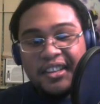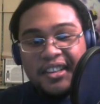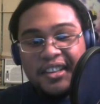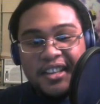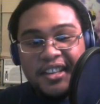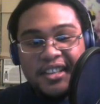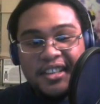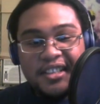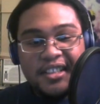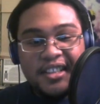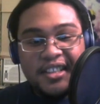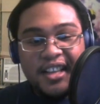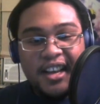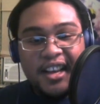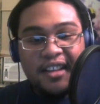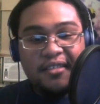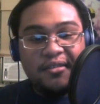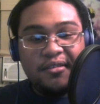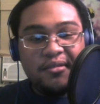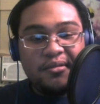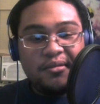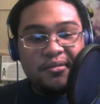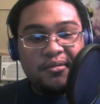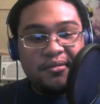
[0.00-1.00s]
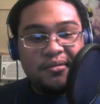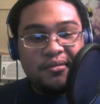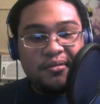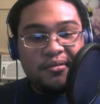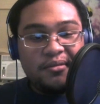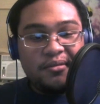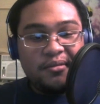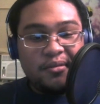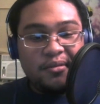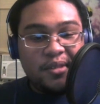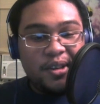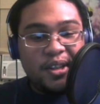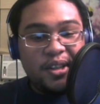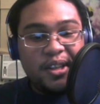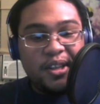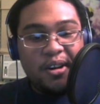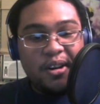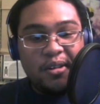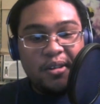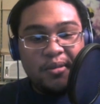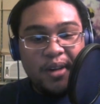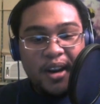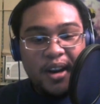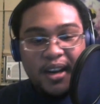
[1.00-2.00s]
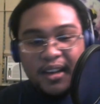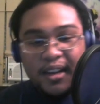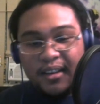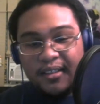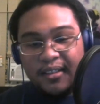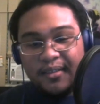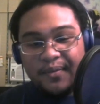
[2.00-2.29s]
Is that really alright?